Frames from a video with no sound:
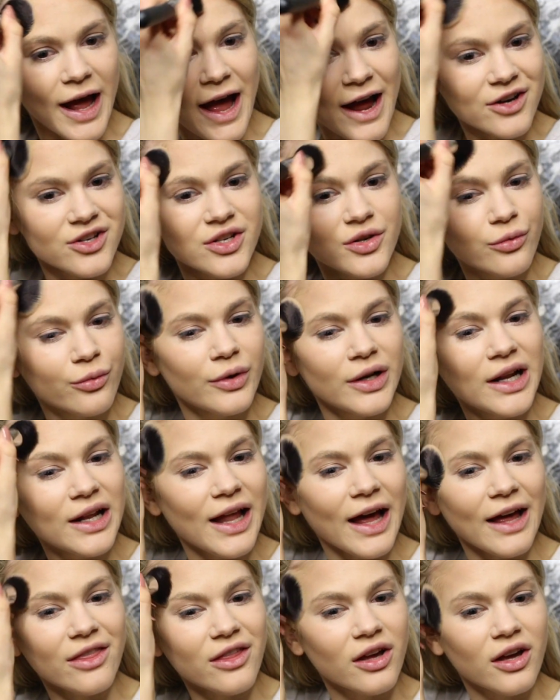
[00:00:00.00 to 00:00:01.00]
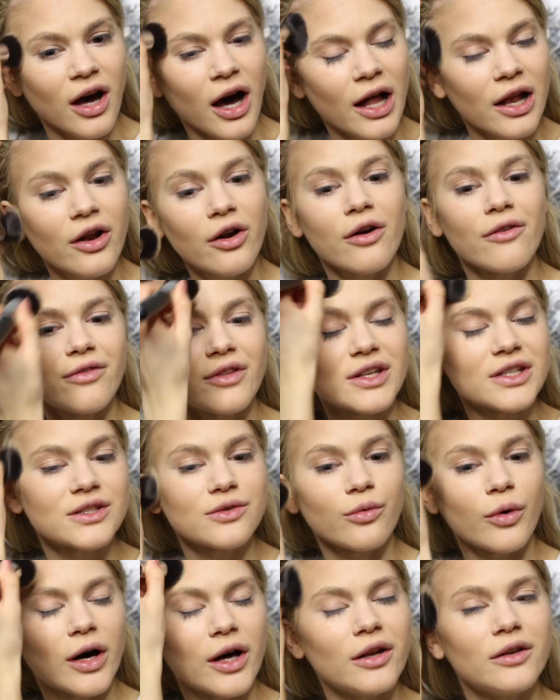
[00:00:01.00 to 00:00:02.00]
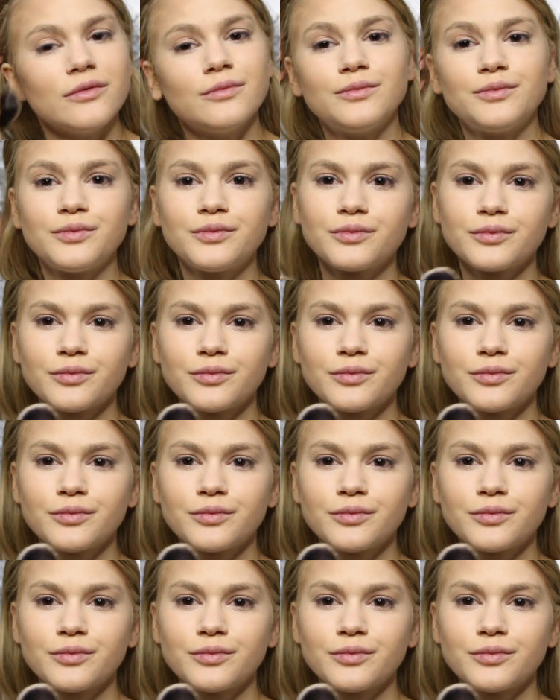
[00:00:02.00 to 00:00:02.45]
I actually really like the color of this one.